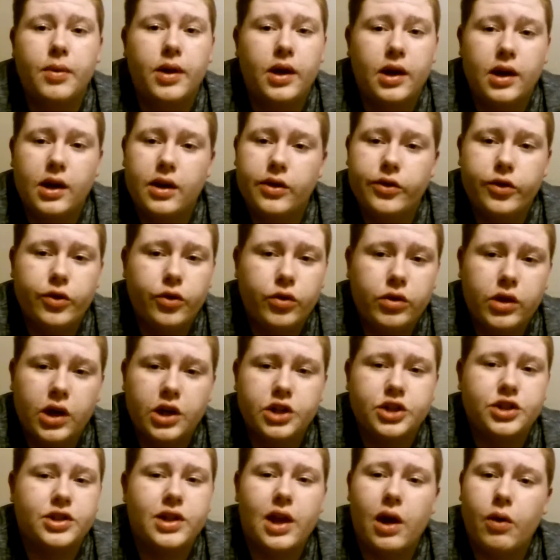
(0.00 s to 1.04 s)
but it needed a new
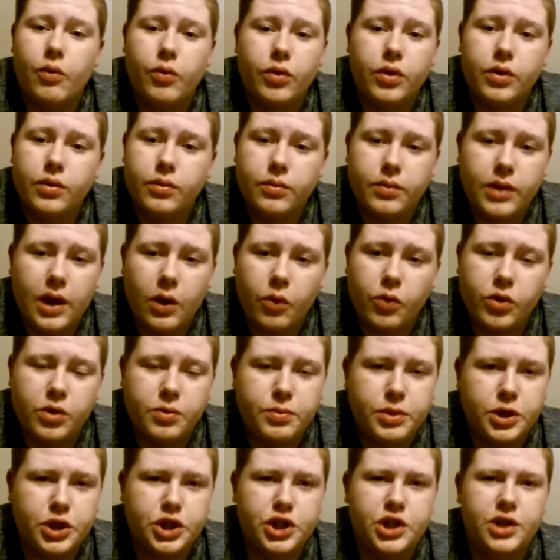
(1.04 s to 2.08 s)
clutch, and that
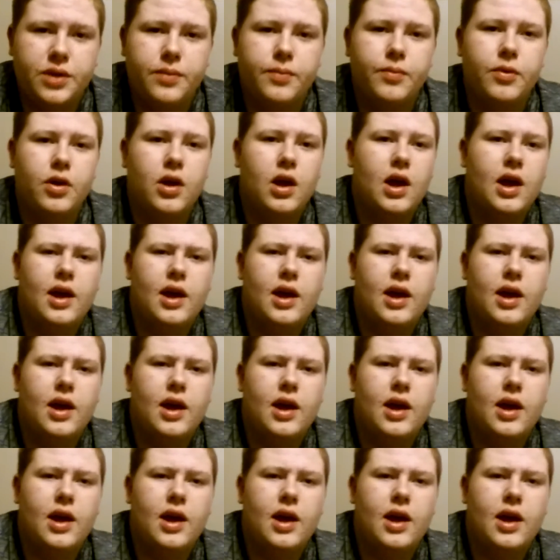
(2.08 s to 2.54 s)
wouldn't be cheap.